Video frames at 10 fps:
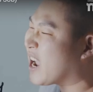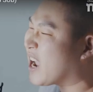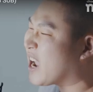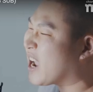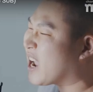
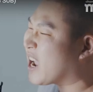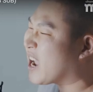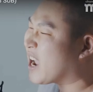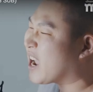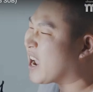
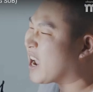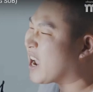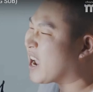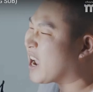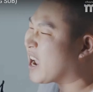
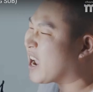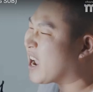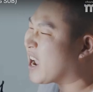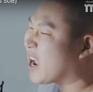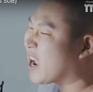
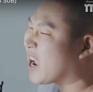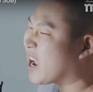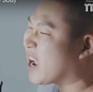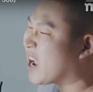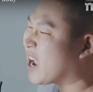
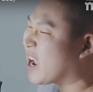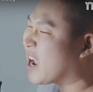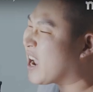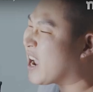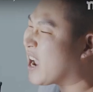
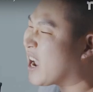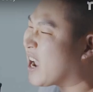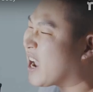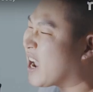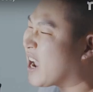
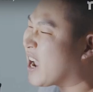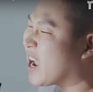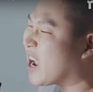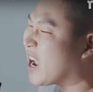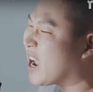
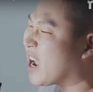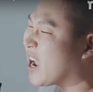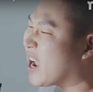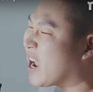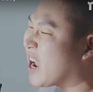
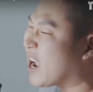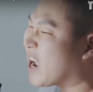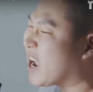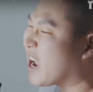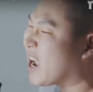
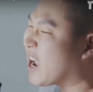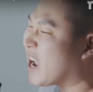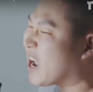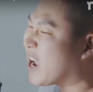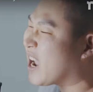
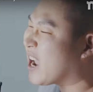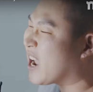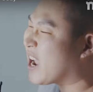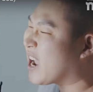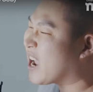
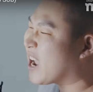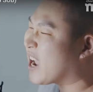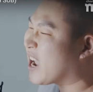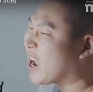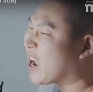
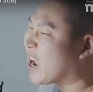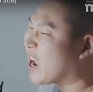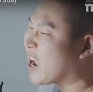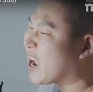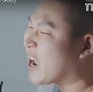
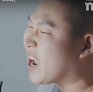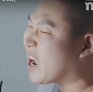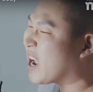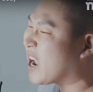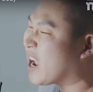
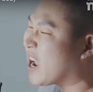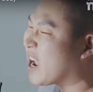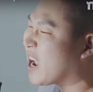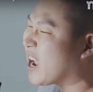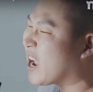(not speaking)